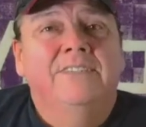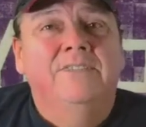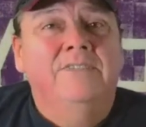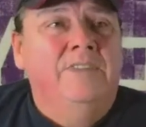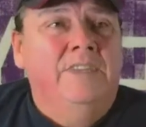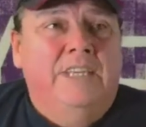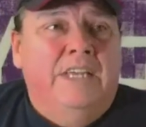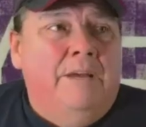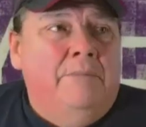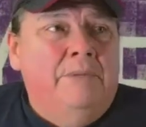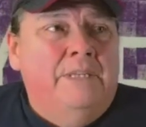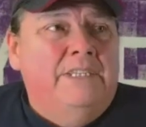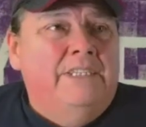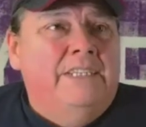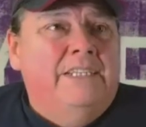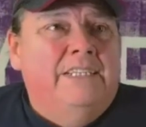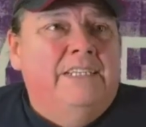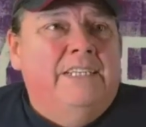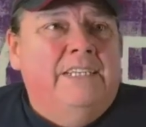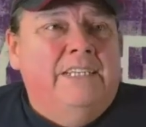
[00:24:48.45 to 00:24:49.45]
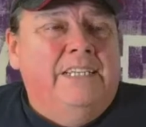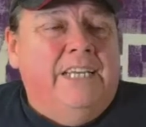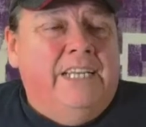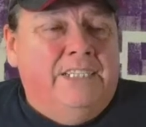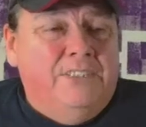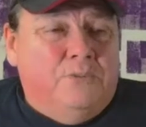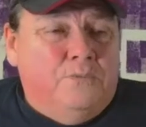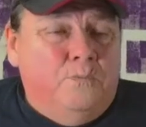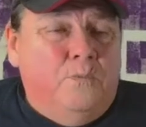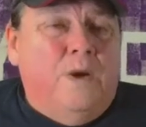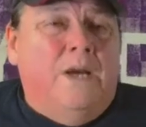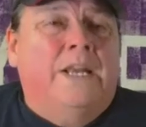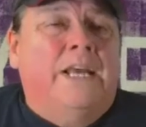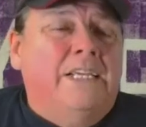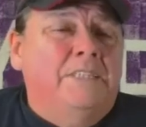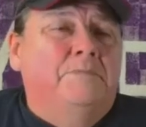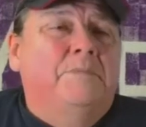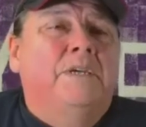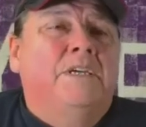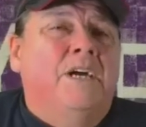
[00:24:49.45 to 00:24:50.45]
I mean, it, it is what
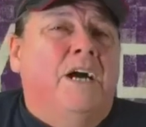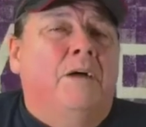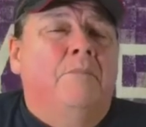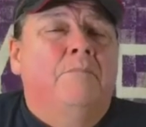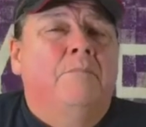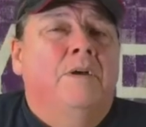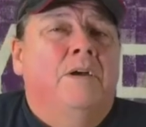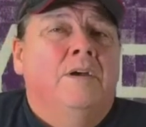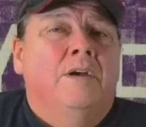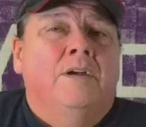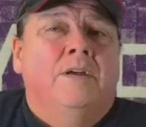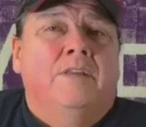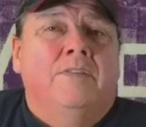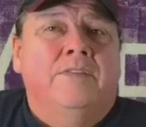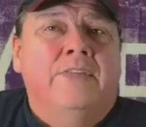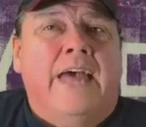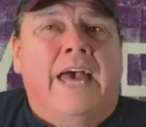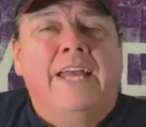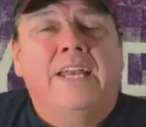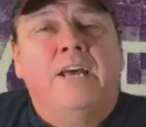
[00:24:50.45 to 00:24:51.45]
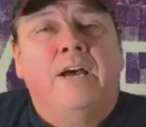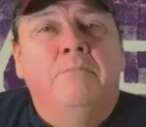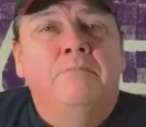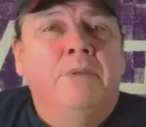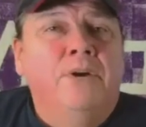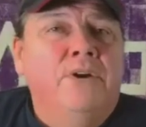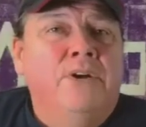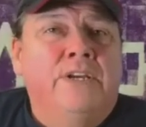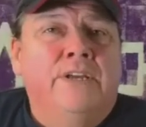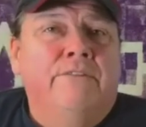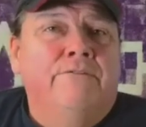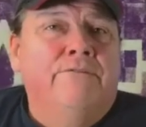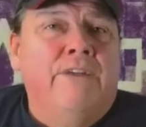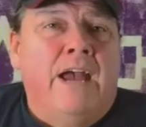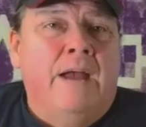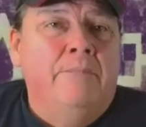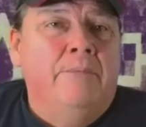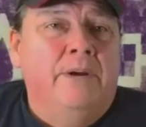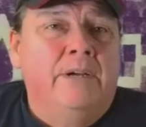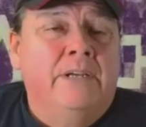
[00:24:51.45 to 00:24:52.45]
has become that American
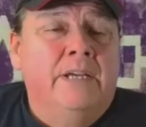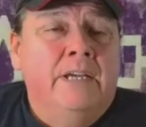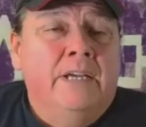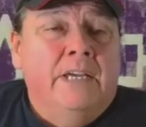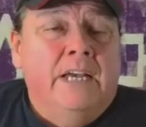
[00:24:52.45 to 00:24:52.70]
fabric.